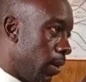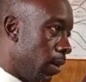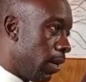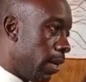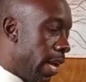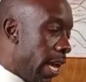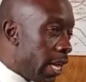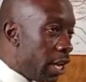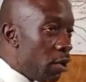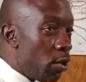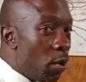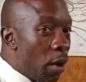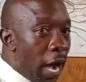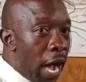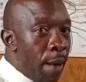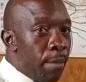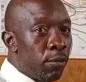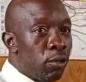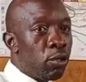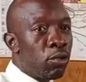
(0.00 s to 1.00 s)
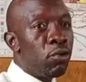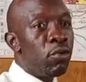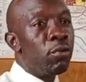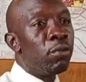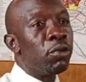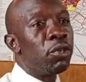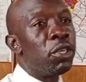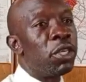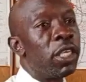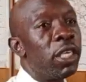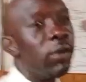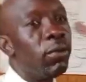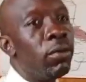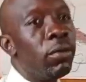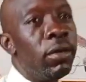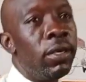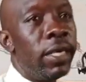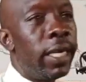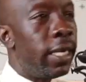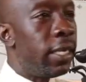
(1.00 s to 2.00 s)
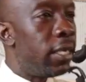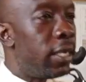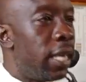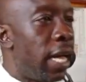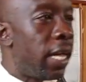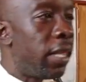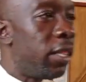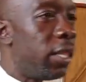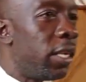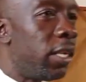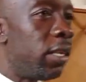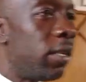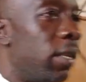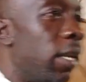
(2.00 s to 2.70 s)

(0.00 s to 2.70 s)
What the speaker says: Then you come through Busiu, there is nothing